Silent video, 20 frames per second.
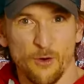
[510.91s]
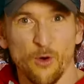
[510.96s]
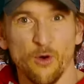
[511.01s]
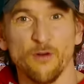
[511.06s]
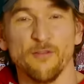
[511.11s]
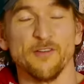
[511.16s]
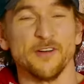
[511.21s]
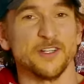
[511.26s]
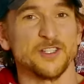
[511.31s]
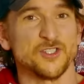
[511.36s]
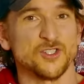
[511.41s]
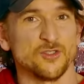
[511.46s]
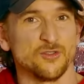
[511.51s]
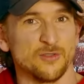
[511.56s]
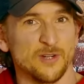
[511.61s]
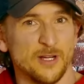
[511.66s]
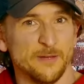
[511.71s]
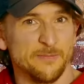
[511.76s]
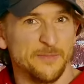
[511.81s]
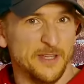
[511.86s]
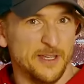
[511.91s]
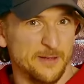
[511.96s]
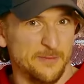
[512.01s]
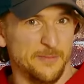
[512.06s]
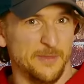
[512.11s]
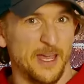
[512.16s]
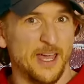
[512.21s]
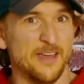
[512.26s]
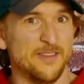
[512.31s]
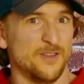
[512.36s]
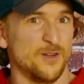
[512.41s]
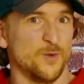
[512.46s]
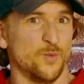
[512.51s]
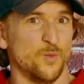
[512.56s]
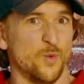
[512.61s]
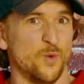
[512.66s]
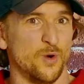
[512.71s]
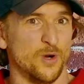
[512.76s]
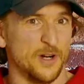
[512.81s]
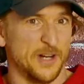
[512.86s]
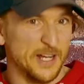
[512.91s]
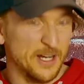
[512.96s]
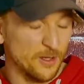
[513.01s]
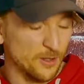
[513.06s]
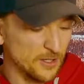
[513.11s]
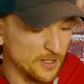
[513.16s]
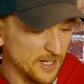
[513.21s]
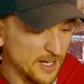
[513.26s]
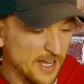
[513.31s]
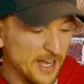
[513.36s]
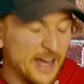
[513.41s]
over-scrubbed them and they're worn out?